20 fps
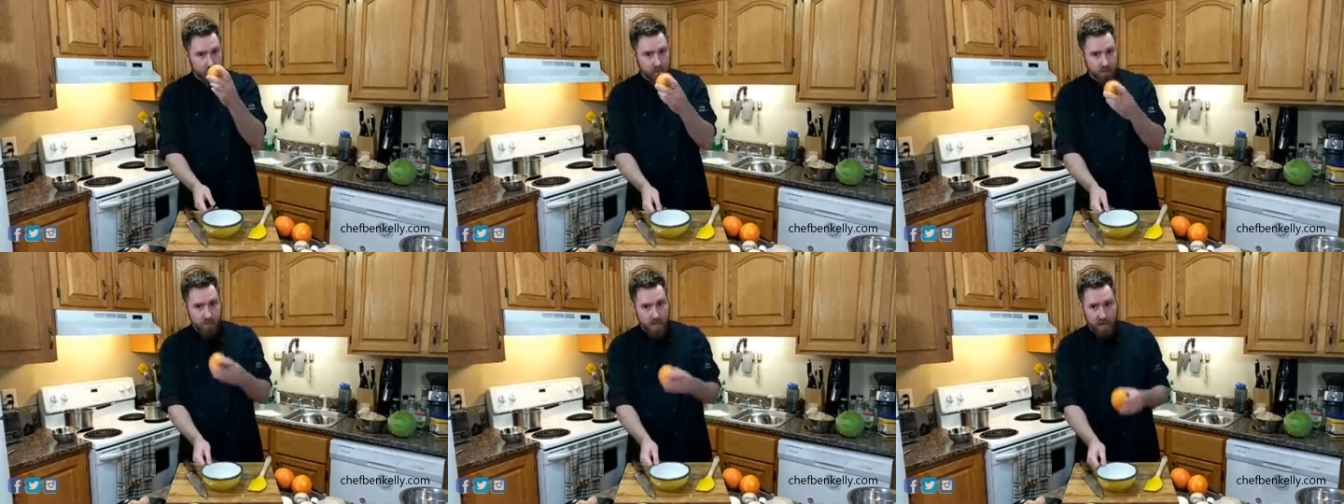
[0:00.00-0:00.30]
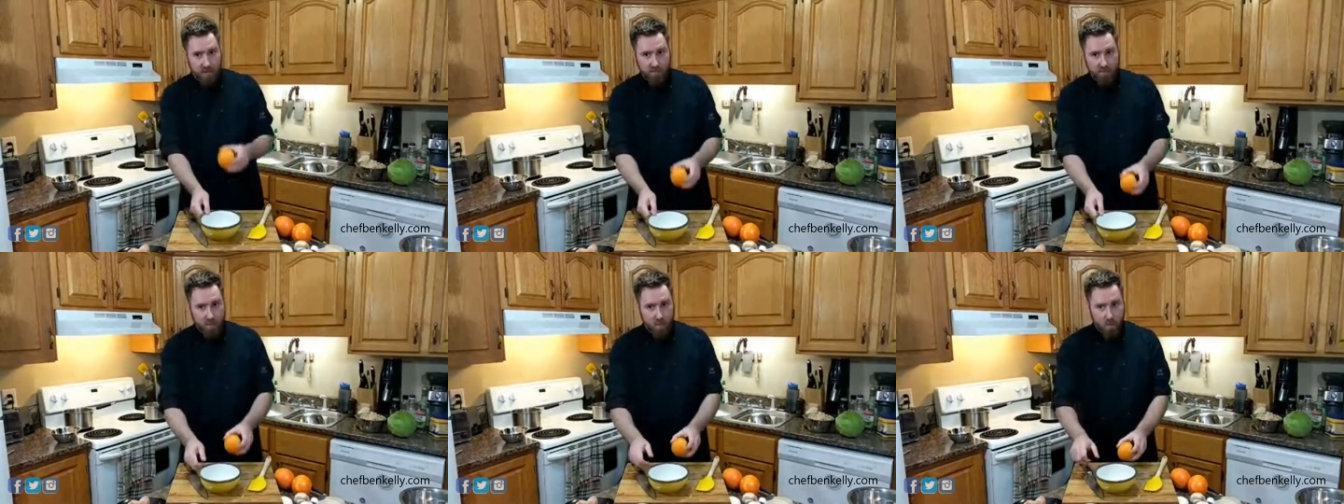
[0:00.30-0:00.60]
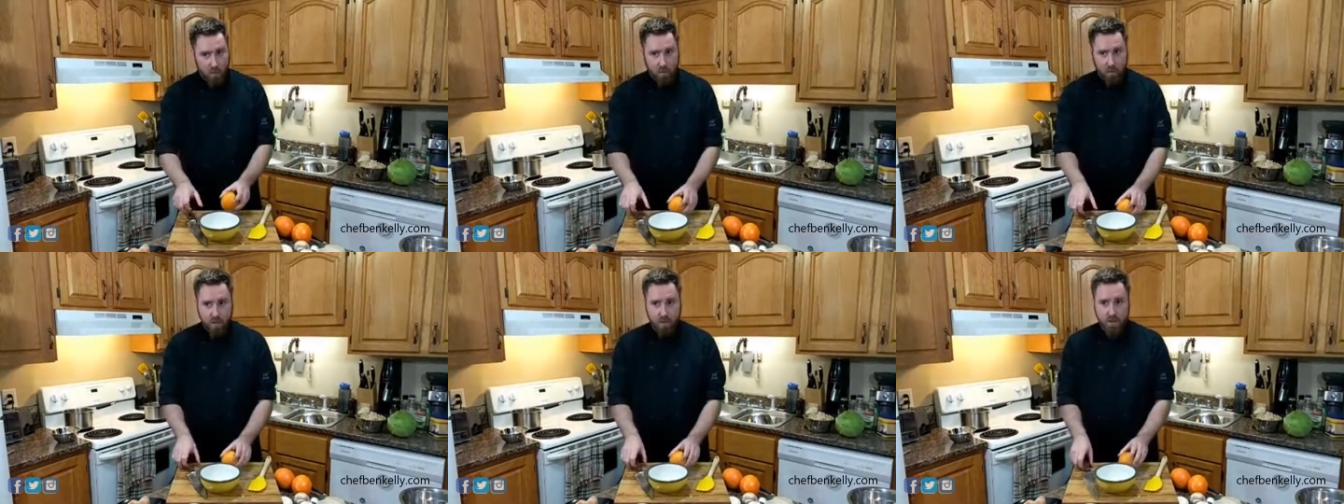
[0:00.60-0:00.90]
these are just navel
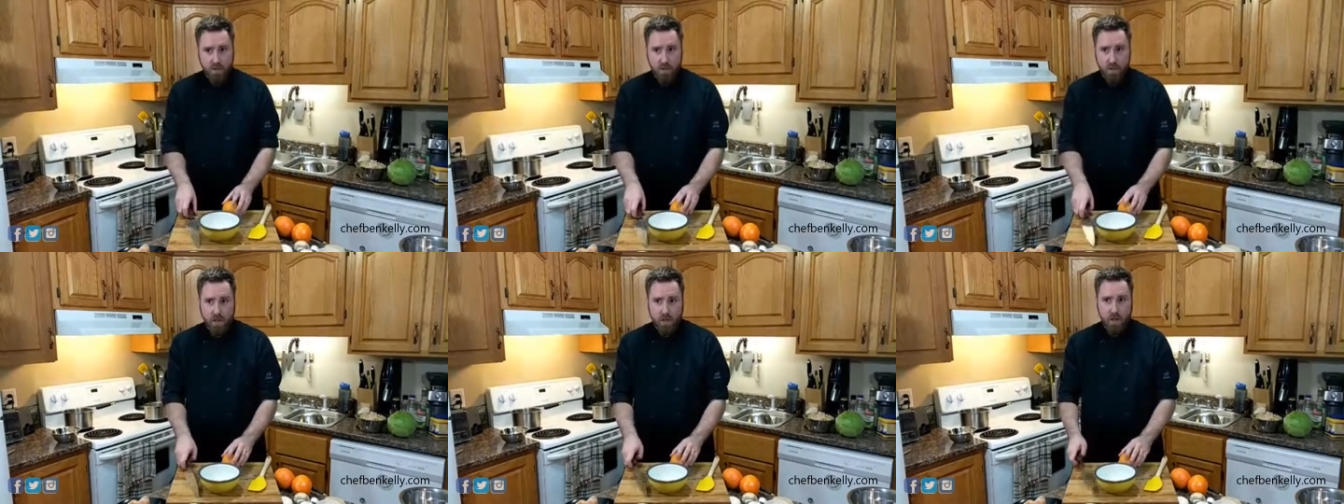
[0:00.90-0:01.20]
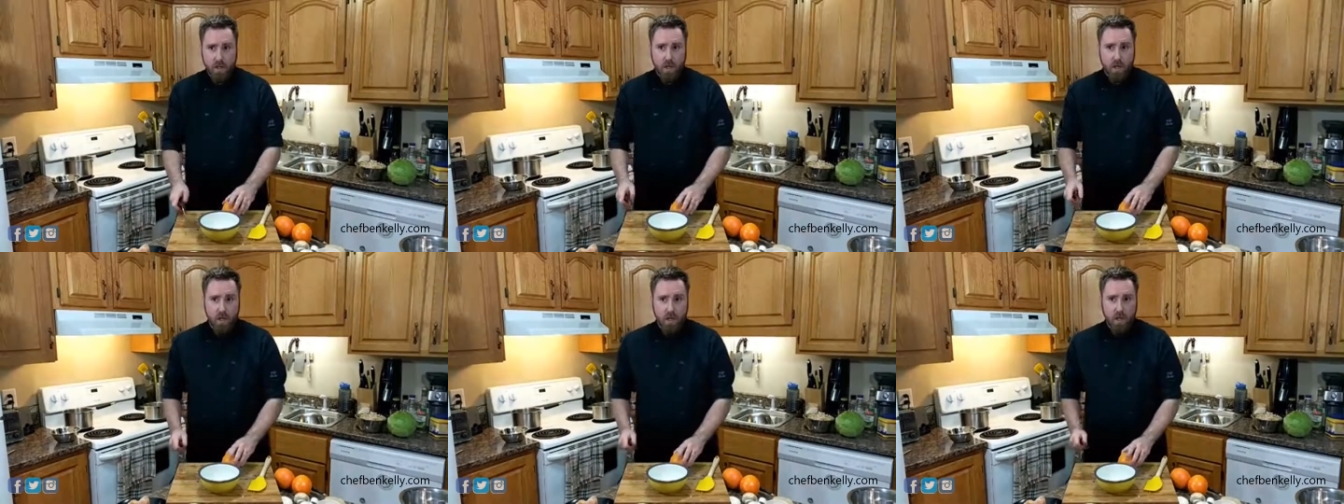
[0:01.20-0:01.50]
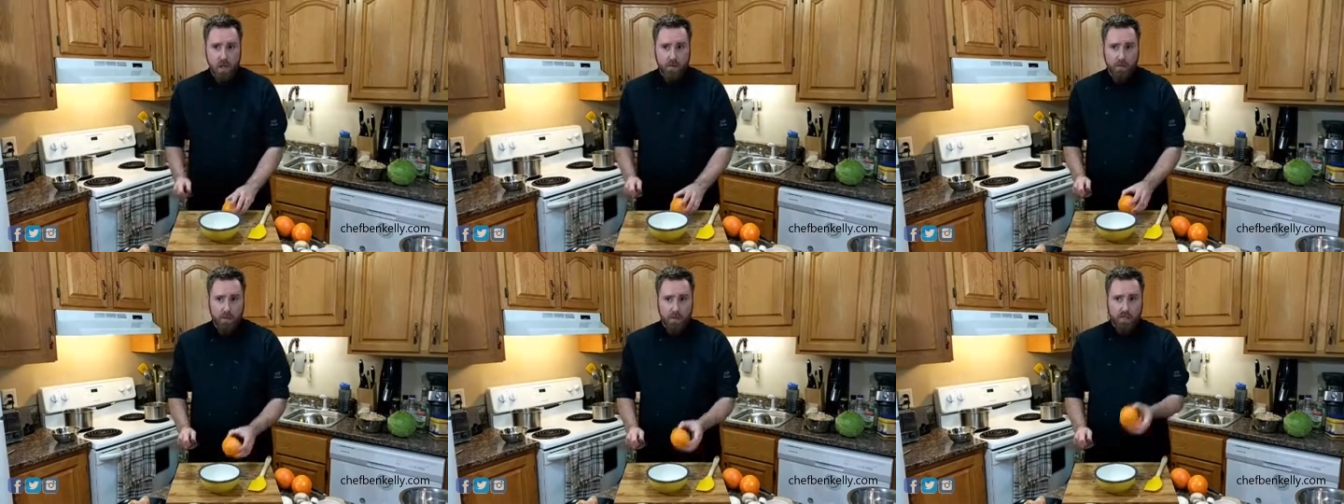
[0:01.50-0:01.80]
oranges,
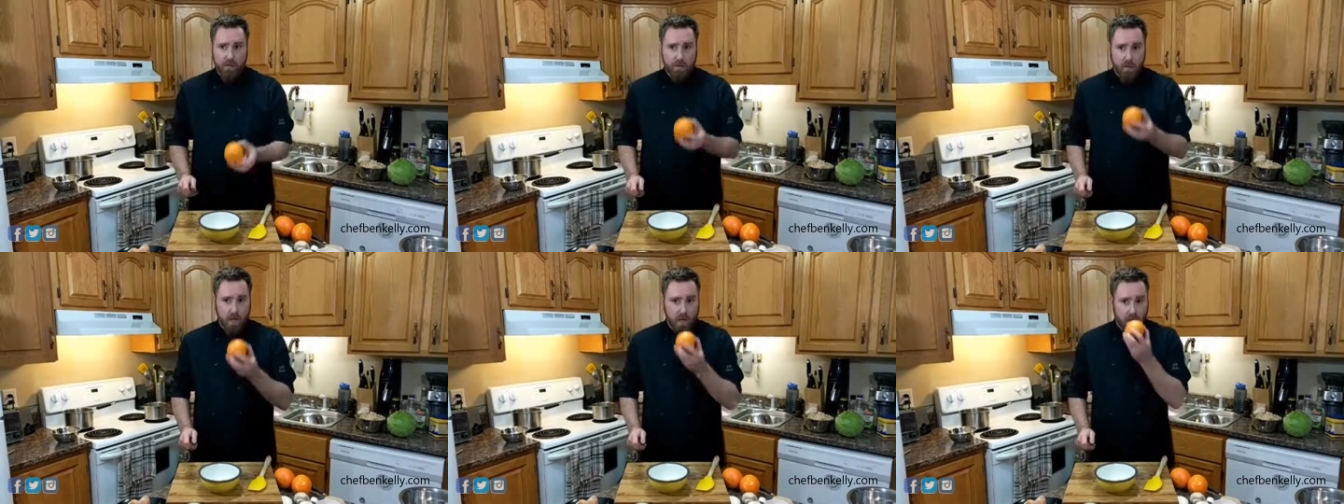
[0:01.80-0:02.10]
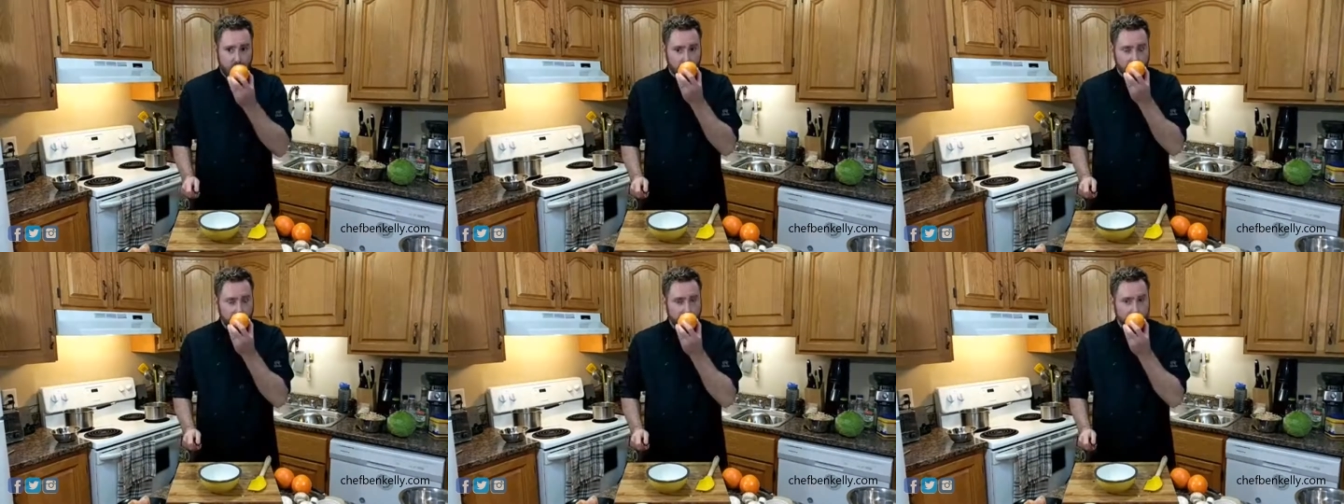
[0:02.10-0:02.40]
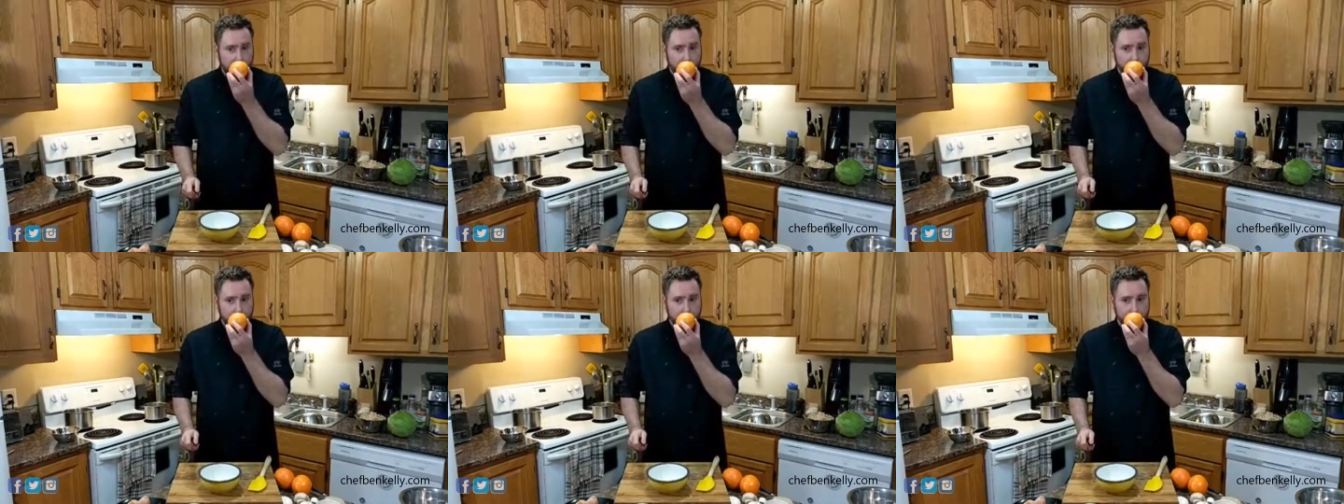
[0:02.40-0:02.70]
and they smell
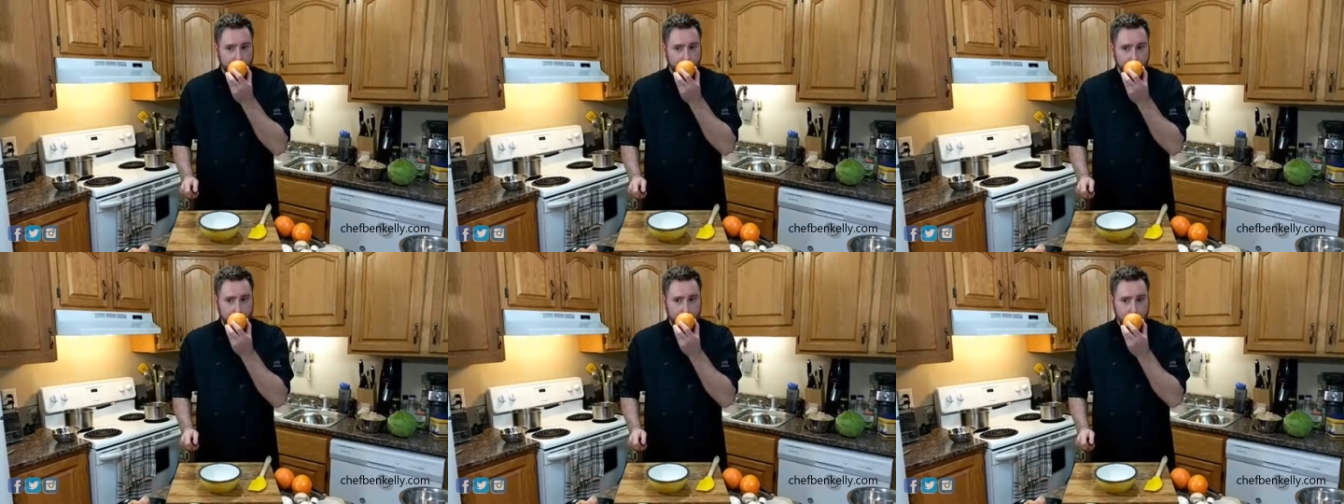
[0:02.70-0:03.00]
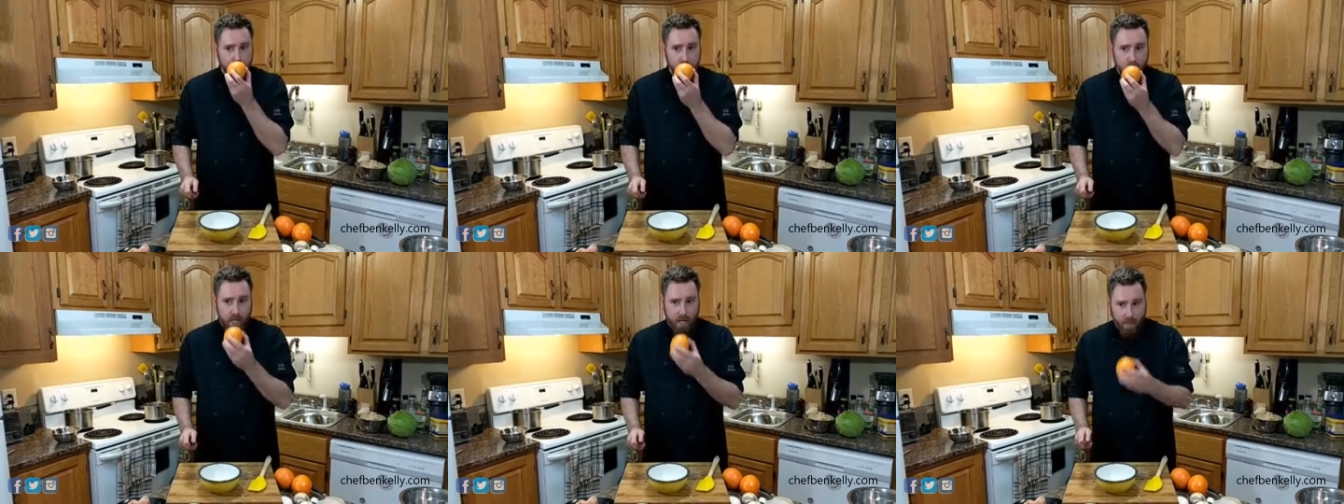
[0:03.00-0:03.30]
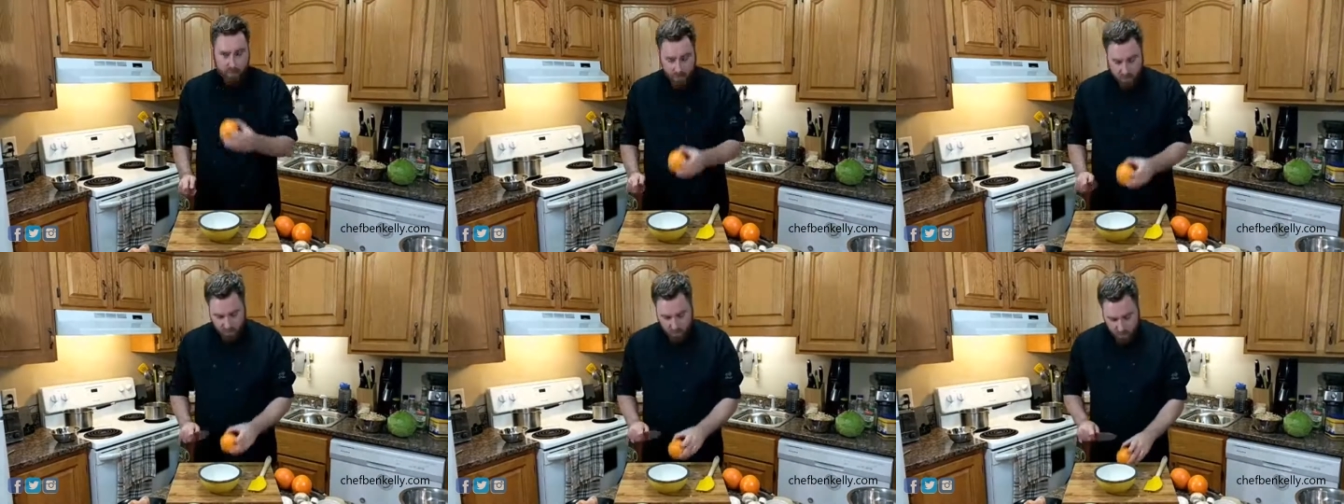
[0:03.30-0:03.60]

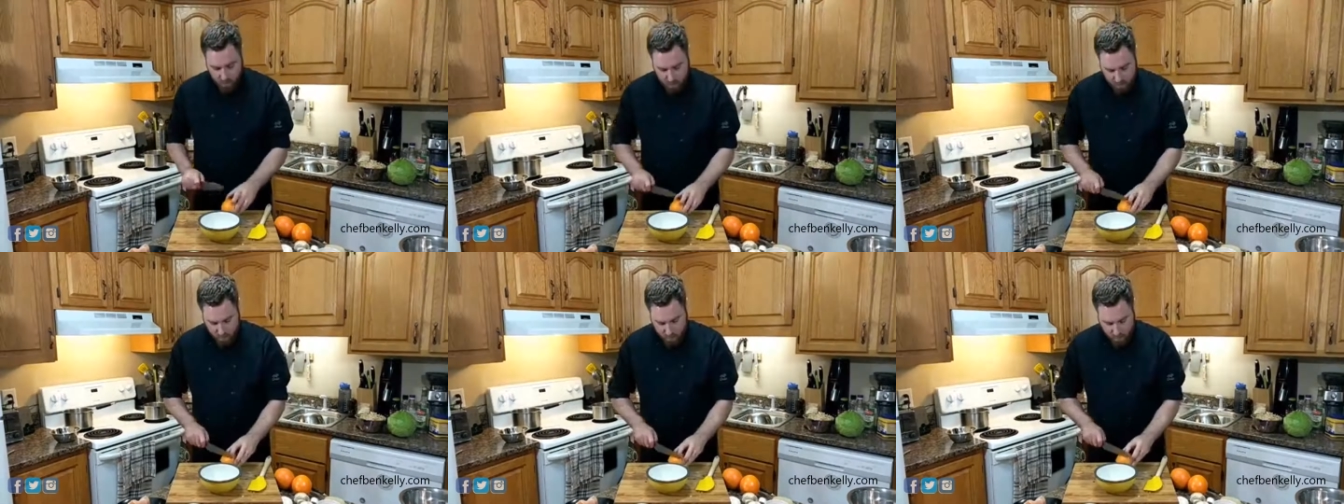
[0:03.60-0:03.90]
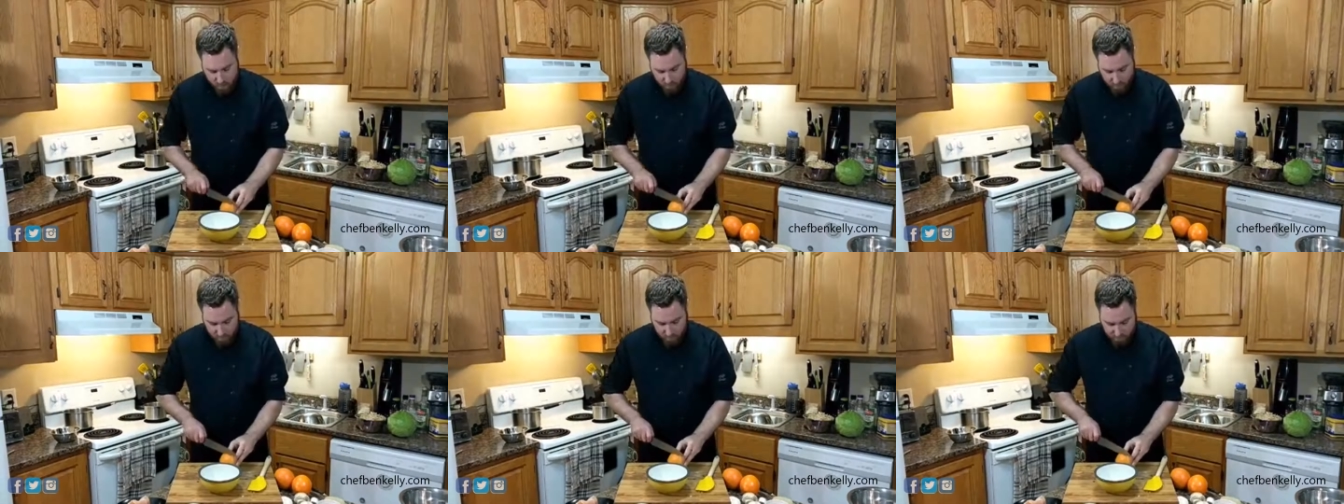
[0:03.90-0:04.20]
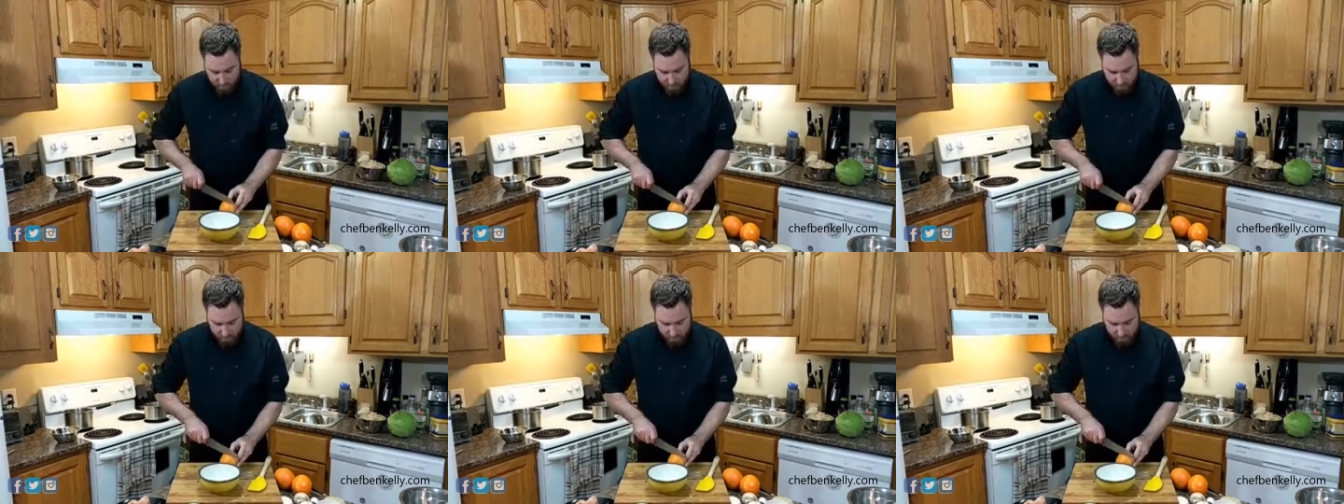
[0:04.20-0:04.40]
absolutely amazing.